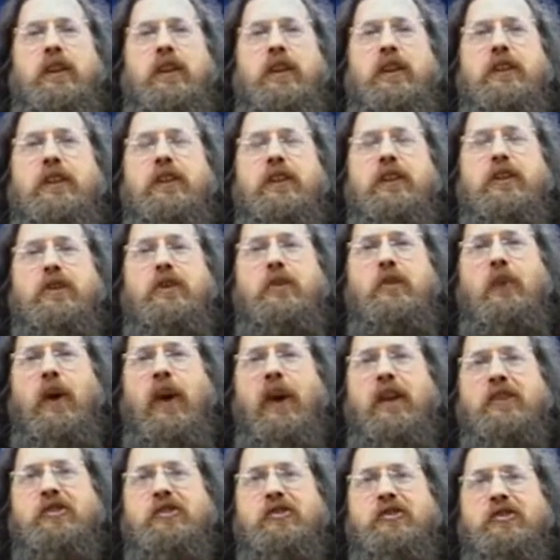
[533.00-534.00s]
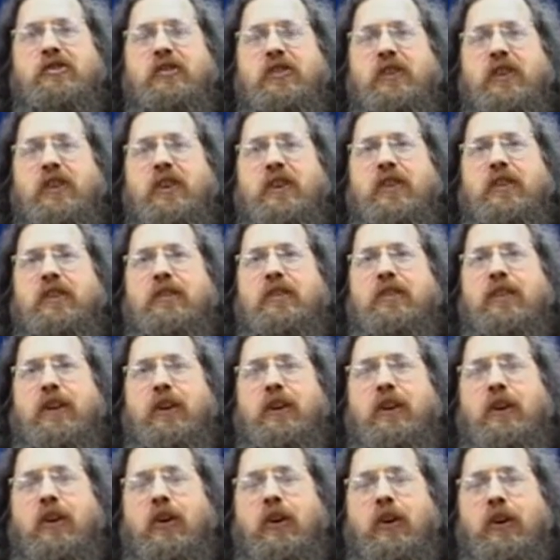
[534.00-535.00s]
In the US,
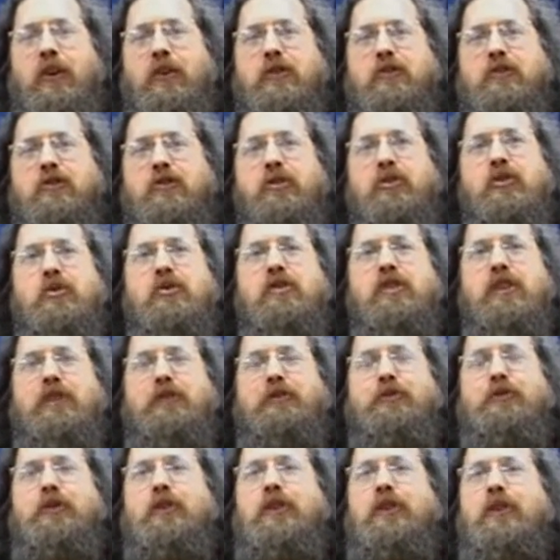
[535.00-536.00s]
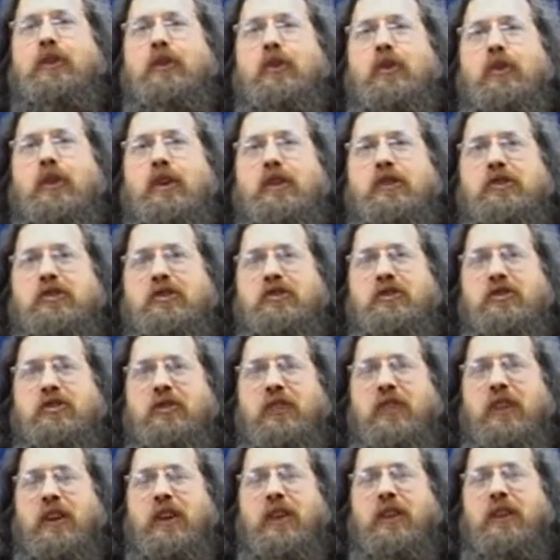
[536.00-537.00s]
there are 2 different
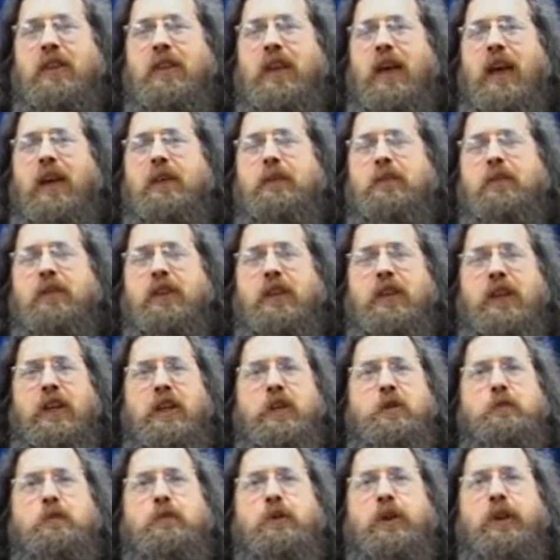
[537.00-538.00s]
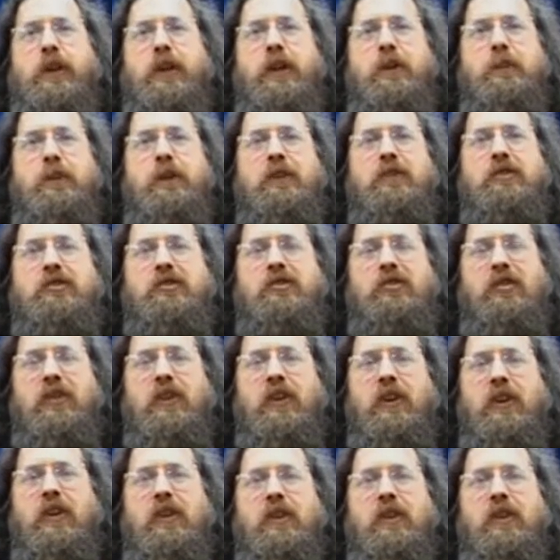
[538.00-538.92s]
laws that each prohibits